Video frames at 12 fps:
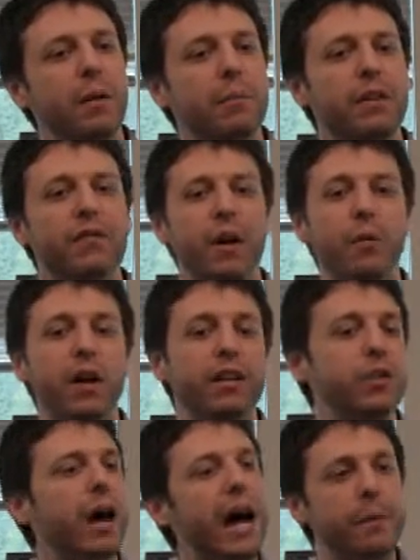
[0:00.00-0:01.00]
If I want
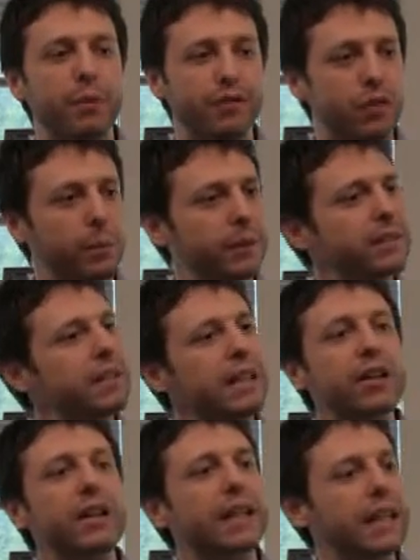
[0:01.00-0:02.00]
to do high performance
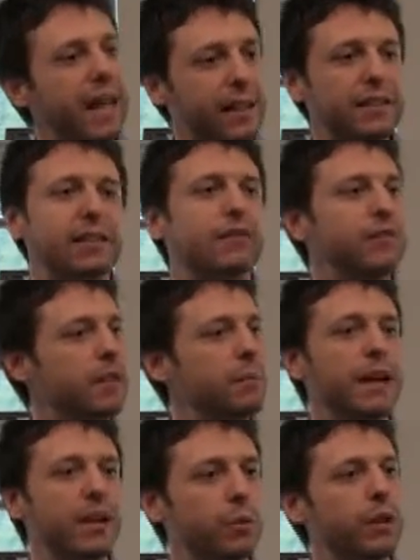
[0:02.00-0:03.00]
interconnects,
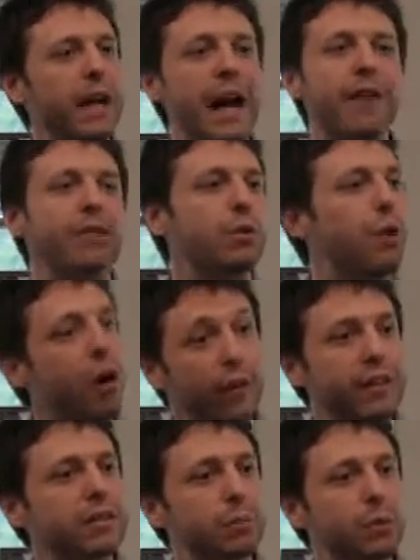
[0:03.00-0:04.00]
InfiniBand, what have you, all
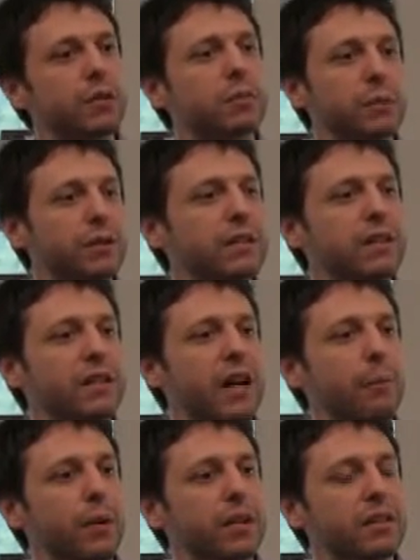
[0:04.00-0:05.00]
that support's built into the
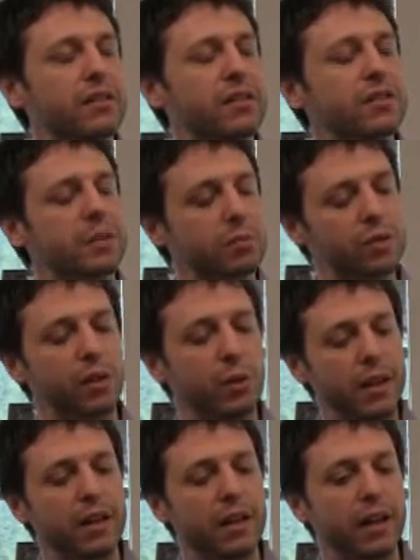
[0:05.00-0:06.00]
operating system. So
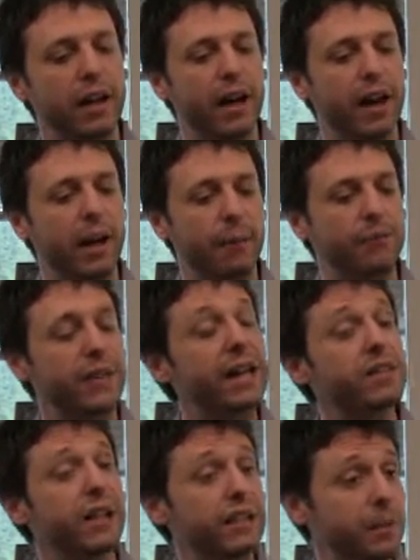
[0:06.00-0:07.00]

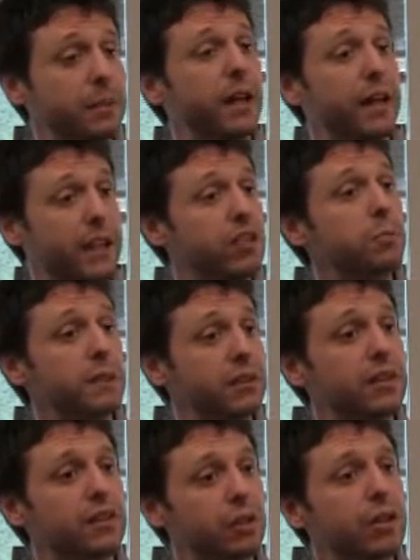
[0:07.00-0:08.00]
that's the idea behind
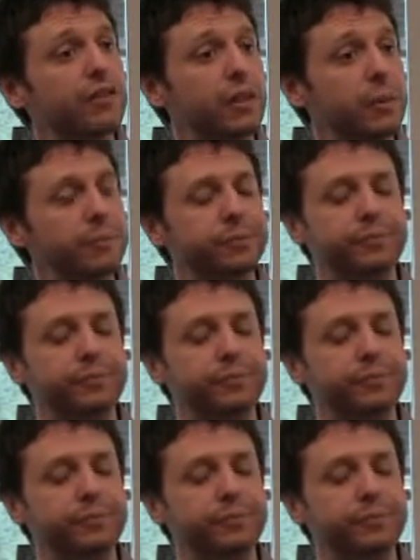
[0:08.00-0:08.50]
HPC Server.